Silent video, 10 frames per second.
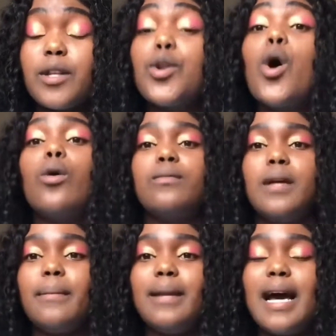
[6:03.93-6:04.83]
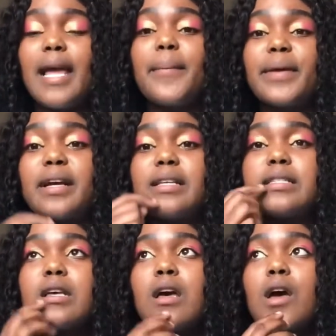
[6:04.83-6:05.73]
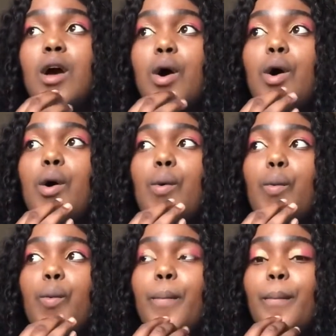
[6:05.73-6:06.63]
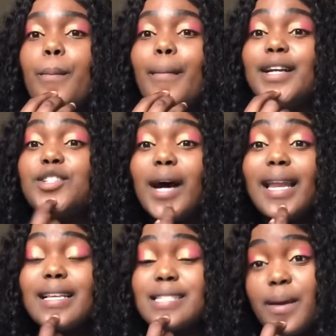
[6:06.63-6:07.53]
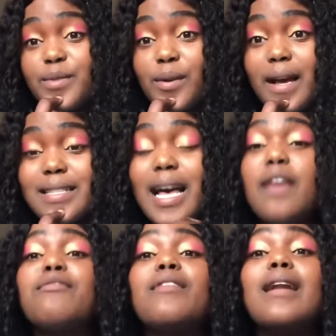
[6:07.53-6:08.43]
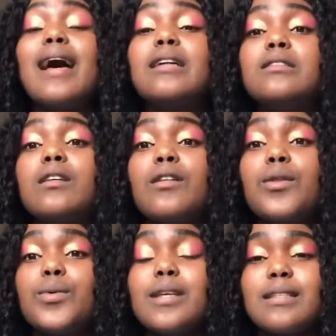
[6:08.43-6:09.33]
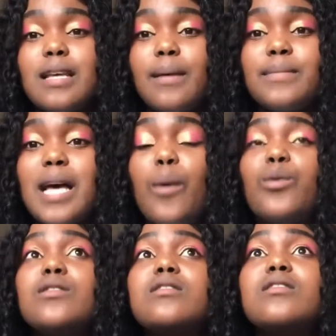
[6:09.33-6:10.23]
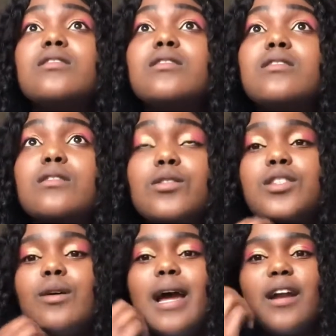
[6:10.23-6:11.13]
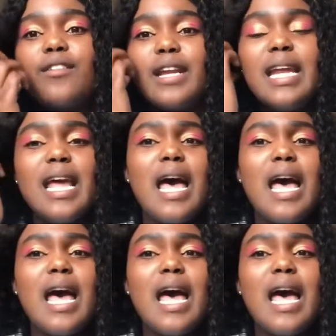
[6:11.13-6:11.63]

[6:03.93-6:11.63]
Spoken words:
No, I'm lying, because my trial exams, you guys, I flunked those exams. I was still so angry.